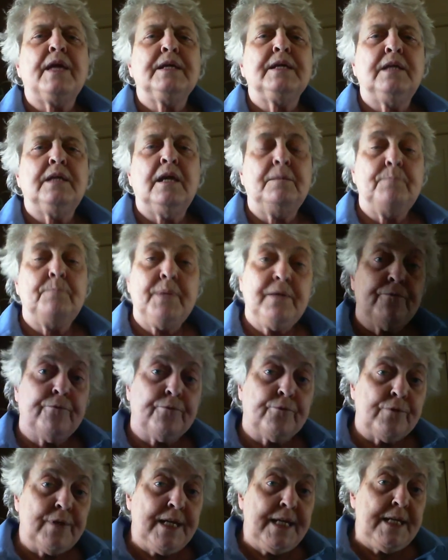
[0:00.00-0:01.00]
can be
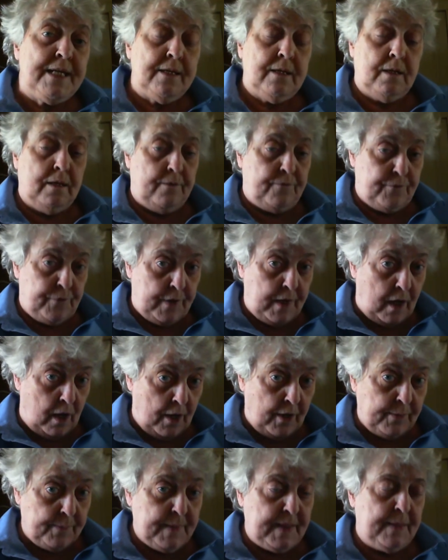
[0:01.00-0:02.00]
free of the
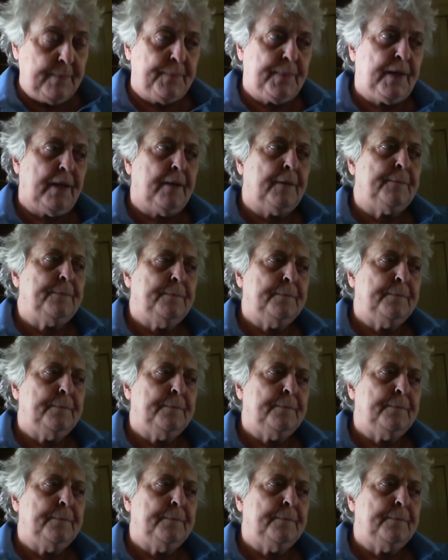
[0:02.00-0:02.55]
Ottoman Empire,